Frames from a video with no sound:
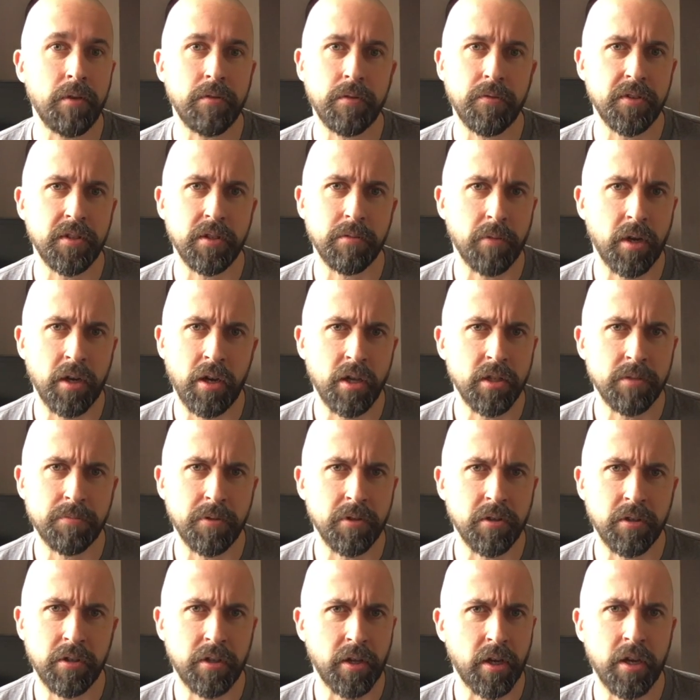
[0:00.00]
visit my
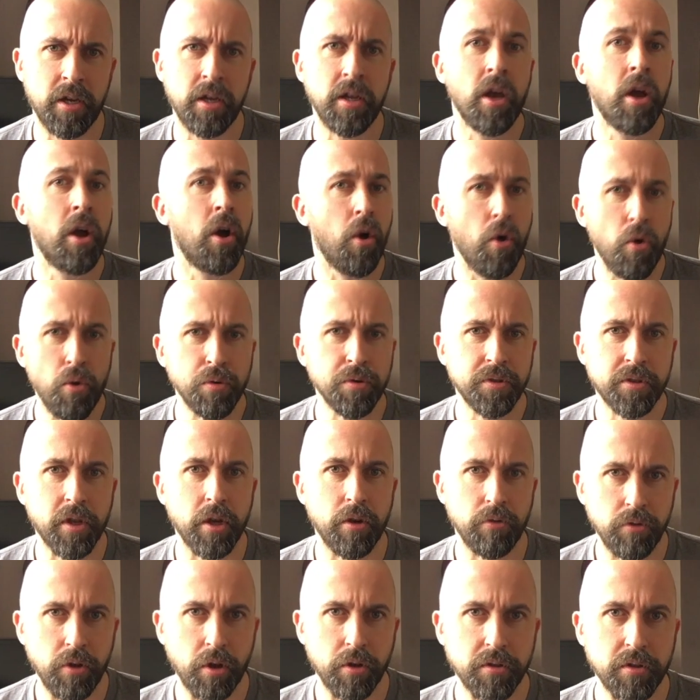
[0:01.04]
husband and I.
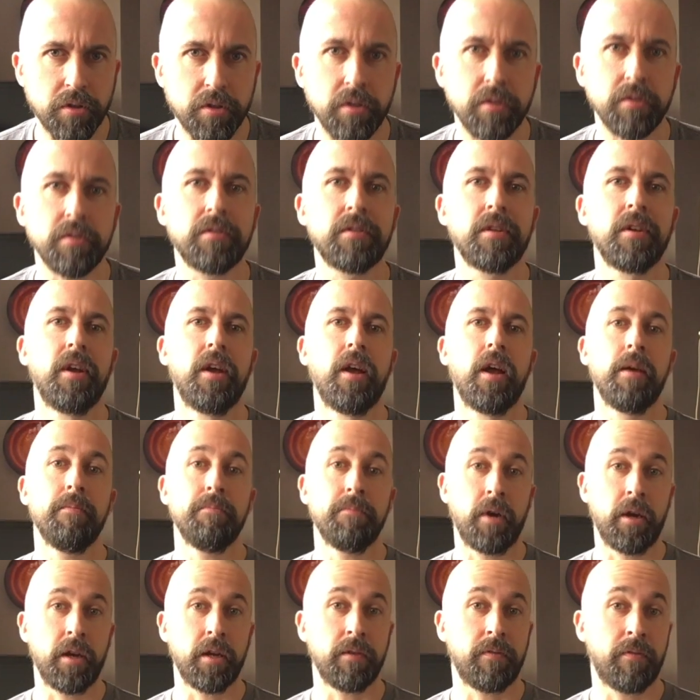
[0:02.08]
Also nonsense.
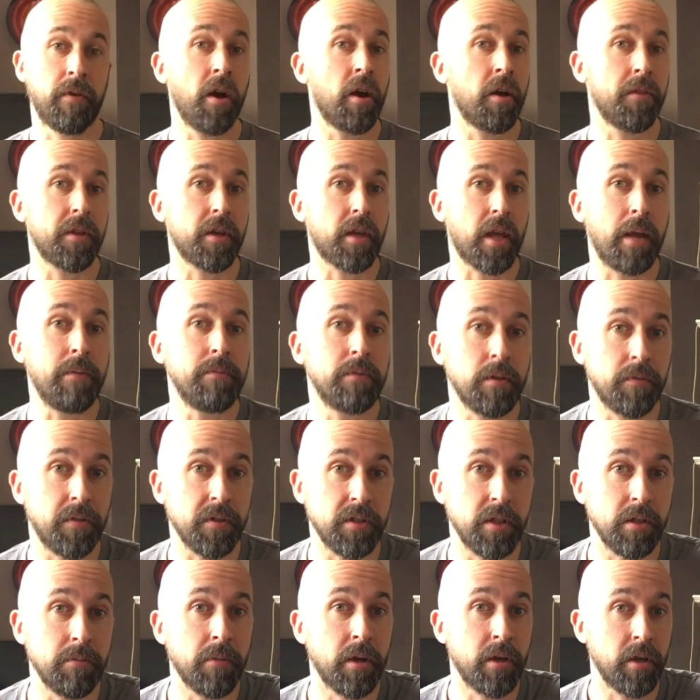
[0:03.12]
My father came to
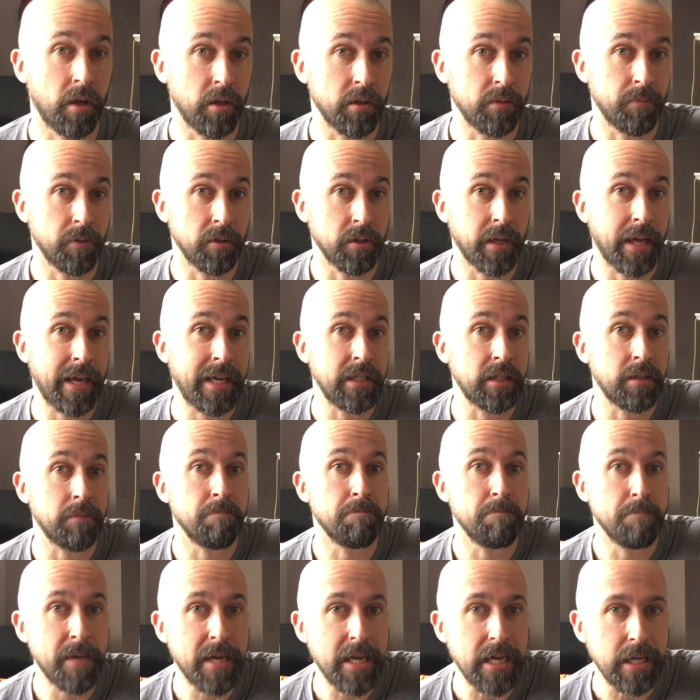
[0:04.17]
visit my husband and
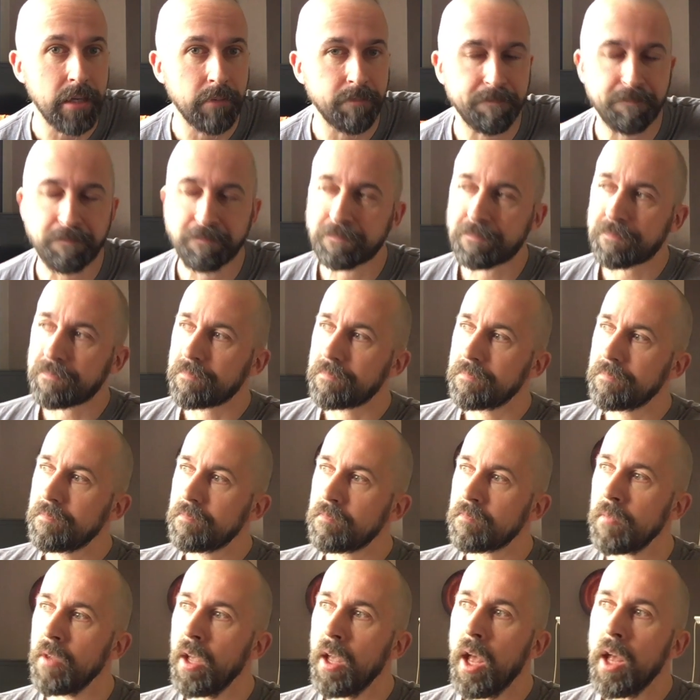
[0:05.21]
me.
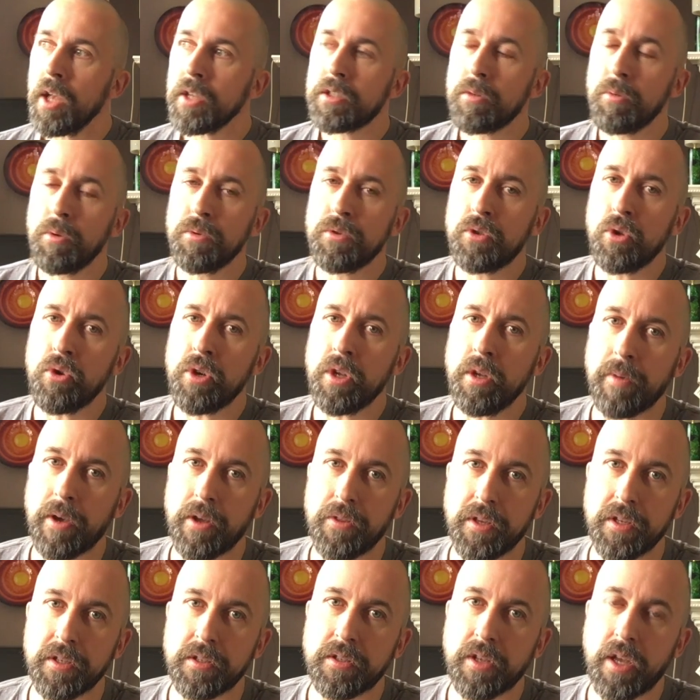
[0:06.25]
So we were talking about
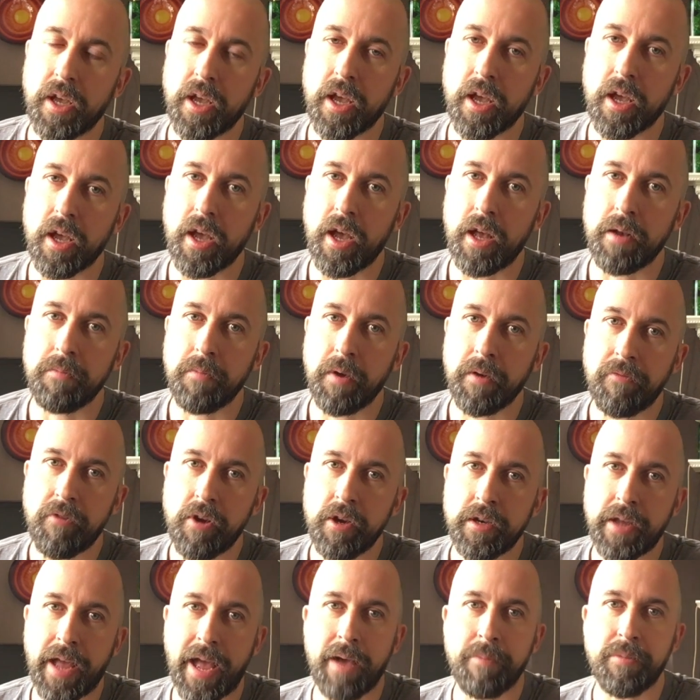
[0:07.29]
this, and my
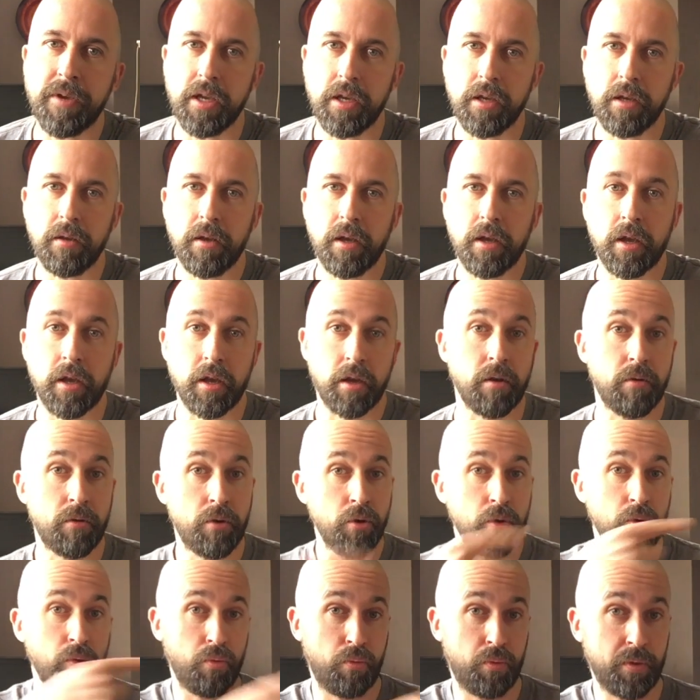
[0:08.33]
friend Abby,
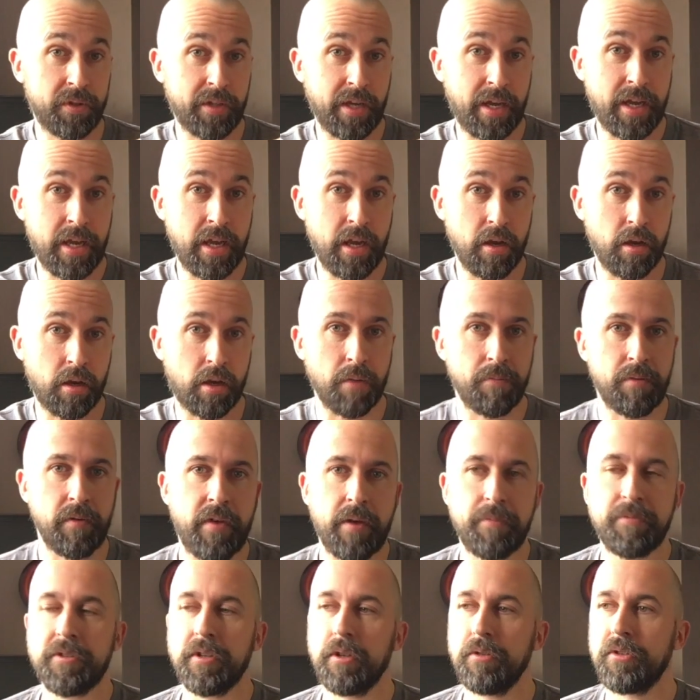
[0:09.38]
who was sat here a couple of
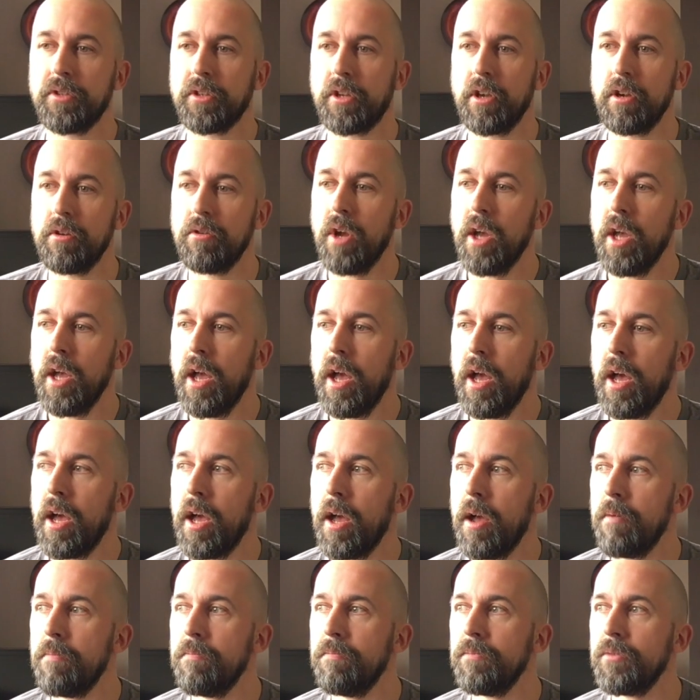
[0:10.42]
episodes ago,
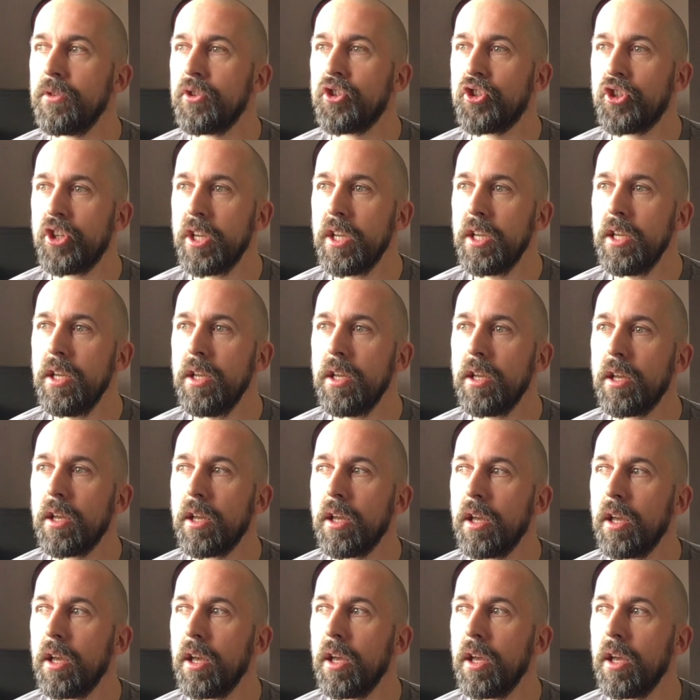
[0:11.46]
she